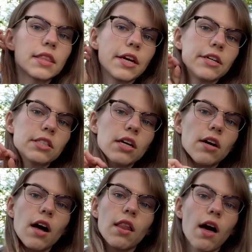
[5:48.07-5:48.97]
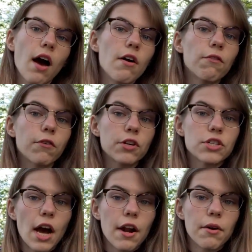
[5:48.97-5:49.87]
There's a lot of
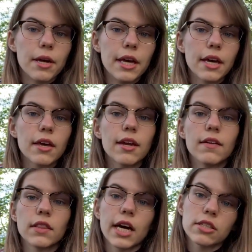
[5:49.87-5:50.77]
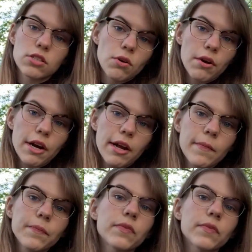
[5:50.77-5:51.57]
foreshadowing in that story,